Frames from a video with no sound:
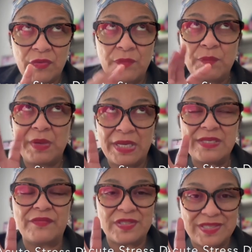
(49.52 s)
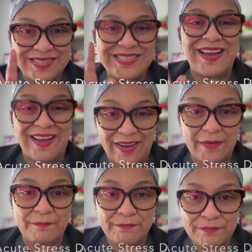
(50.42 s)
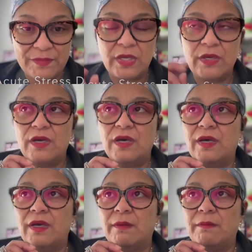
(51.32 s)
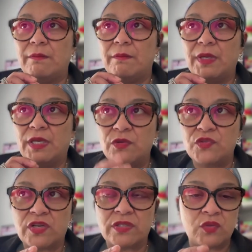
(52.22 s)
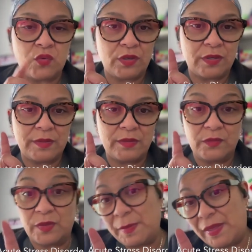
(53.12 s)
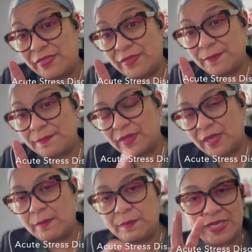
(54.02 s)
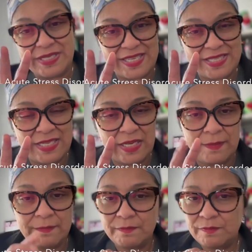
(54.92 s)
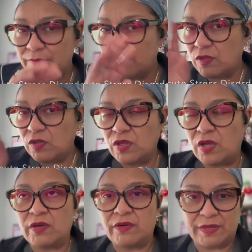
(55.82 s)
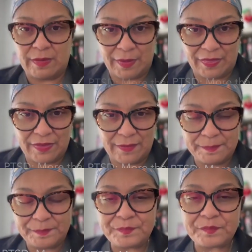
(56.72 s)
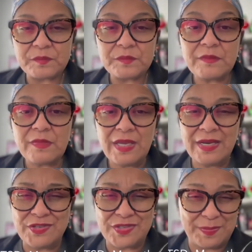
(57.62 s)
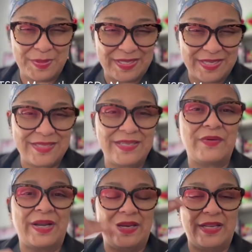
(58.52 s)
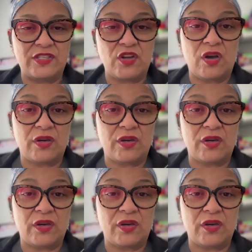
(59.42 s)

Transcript: the main difference is time. Acute stress disorder, 1 month. Okay. PTSD, longer than a month. And usually PTSD, right? It's